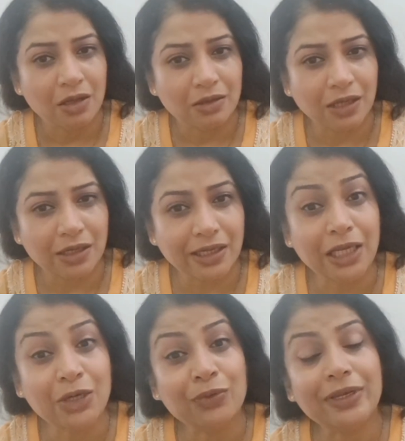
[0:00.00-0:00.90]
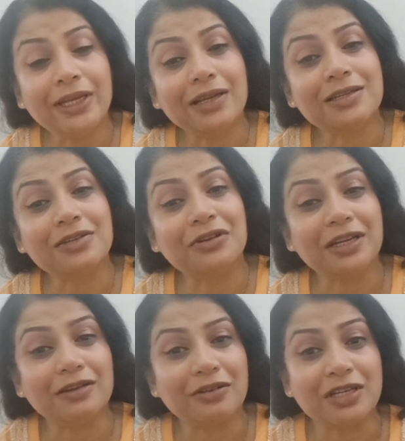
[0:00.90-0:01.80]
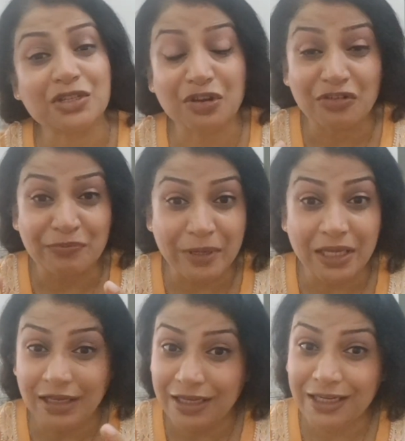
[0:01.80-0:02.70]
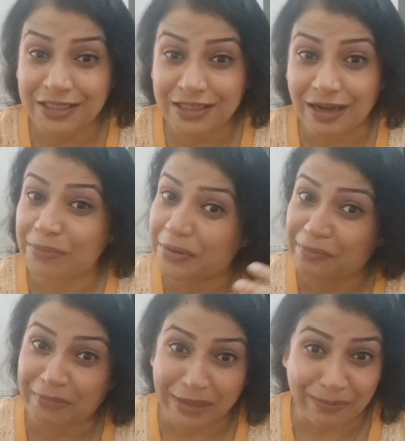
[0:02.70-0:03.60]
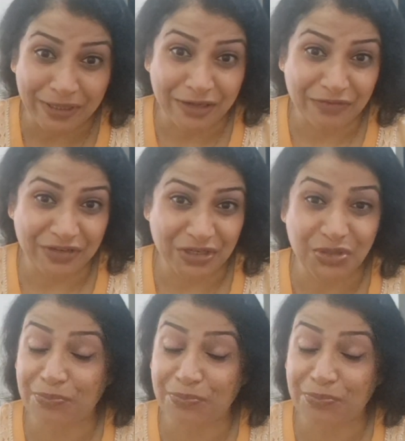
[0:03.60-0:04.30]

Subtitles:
they are equally at a greater risk of being eaten up by bigger fish,